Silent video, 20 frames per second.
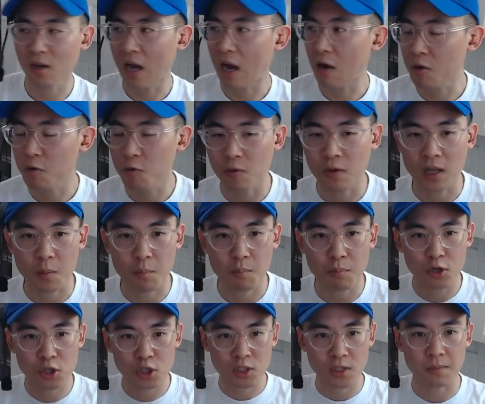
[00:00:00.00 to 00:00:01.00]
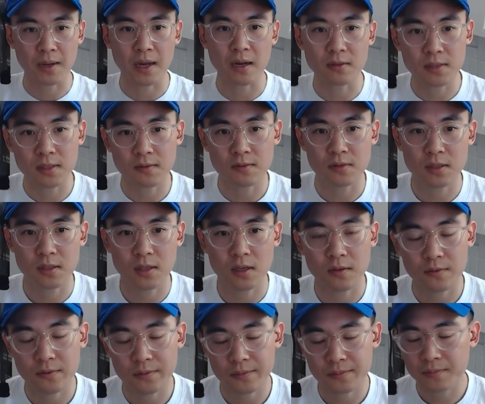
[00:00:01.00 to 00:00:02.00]
How can we like push the bounds of
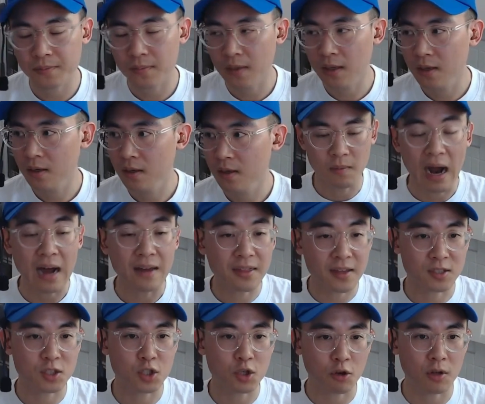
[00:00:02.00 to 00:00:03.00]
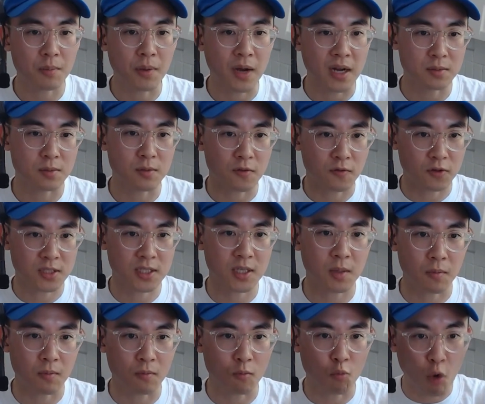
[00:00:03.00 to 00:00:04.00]
stuff? I think it's totally possible for
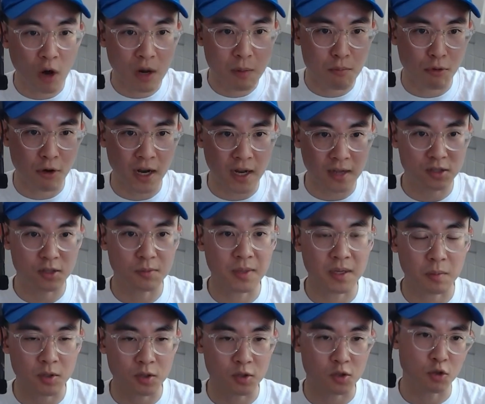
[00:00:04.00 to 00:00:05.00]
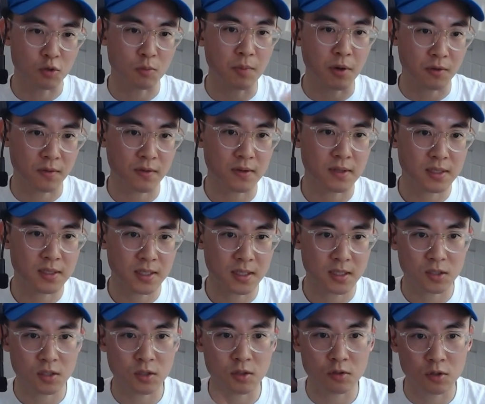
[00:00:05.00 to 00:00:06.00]
one brain to be able to do both of these
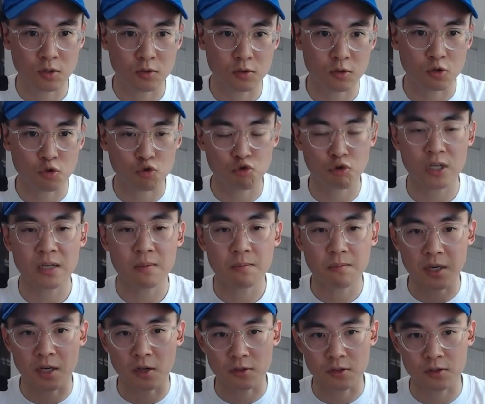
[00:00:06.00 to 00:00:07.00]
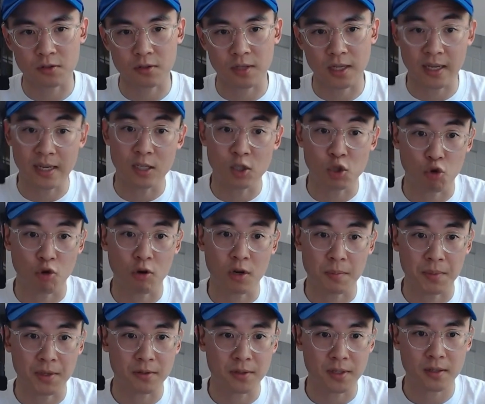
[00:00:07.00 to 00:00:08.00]
things, to dream, but also to like enjoy
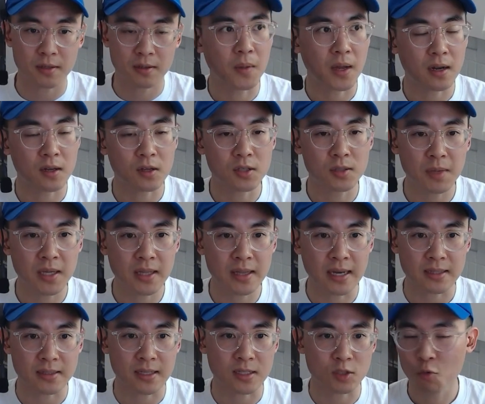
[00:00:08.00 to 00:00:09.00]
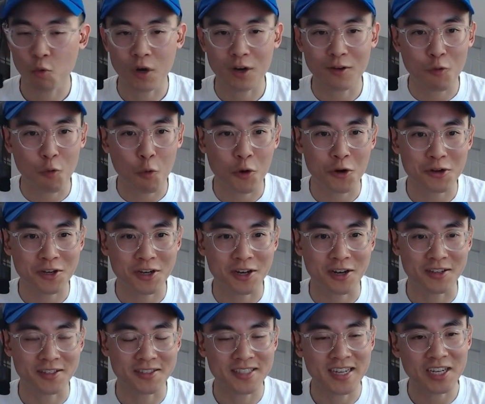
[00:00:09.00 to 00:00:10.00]
building. And to me, that's whatever word you
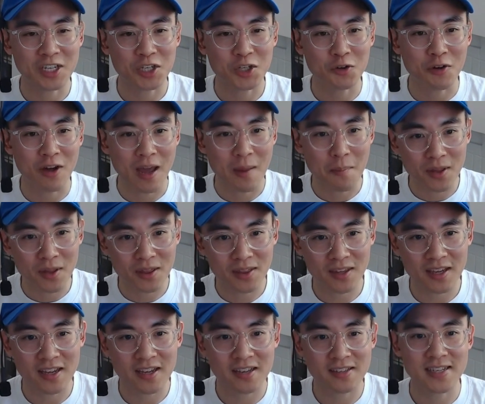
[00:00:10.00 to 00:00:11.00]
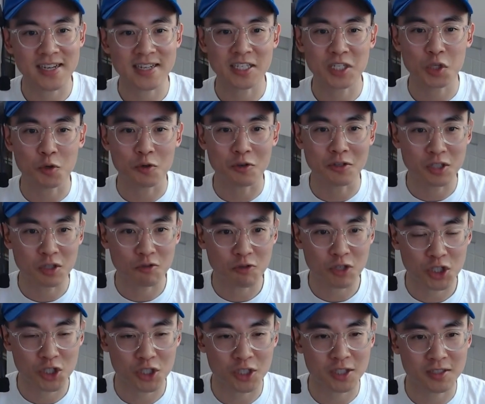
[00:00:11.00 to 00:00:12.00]
call it, technical empathy, technical
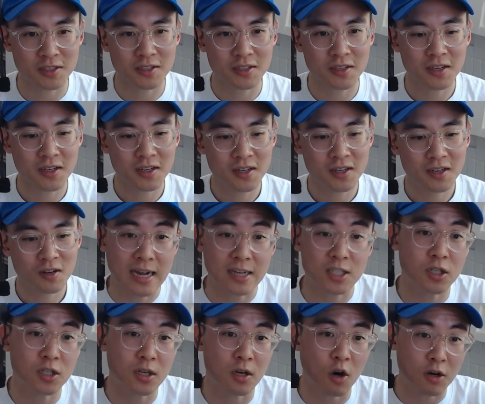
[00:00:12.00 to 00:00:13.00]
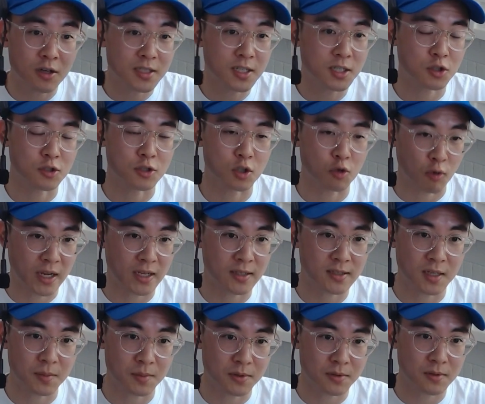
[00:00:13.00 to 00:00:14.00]
intuition. Actually, architecture is a great
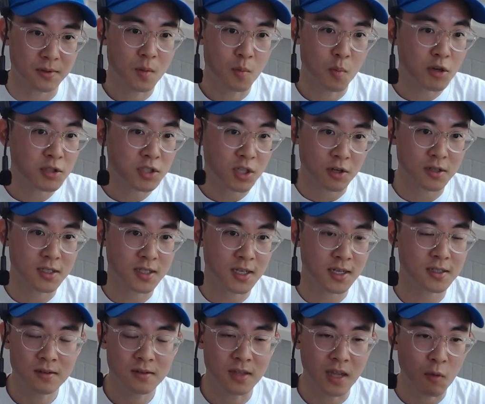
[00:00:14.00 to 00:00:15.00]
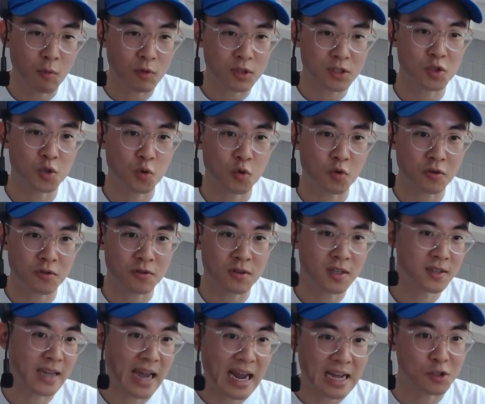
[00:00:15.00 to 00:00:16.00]
example. Most architects, they went to school,
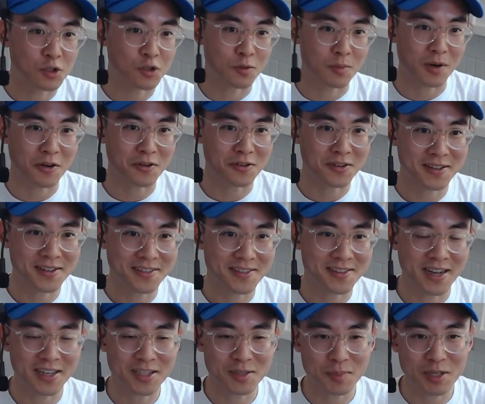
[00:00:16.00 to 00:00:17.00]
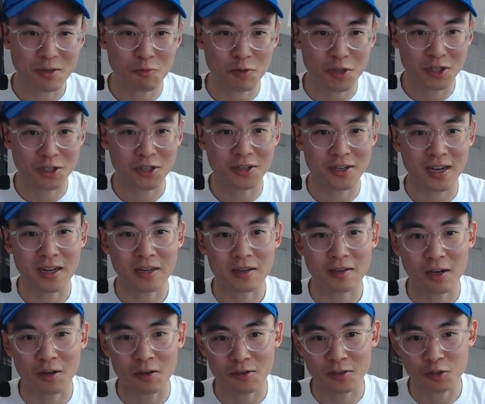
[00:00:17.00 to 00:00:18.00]
they had to do both. They had to be really good at
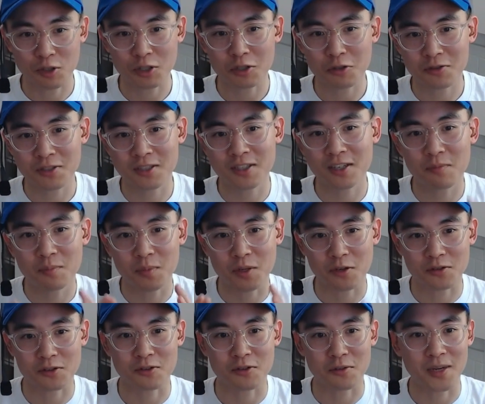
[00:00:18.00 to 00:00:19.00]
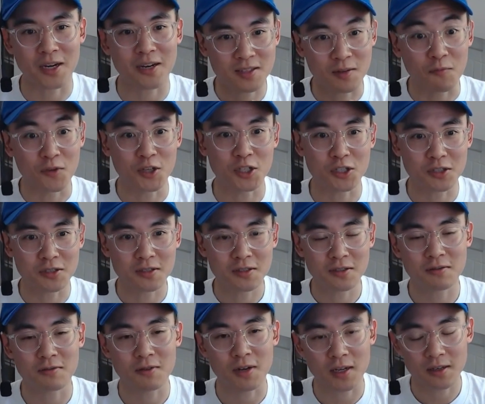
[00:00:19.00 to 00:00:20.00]
not only structural stuff, but also about some vision,
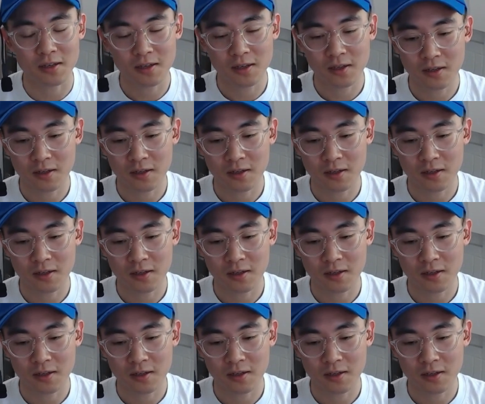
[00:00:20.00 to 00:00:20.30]
right?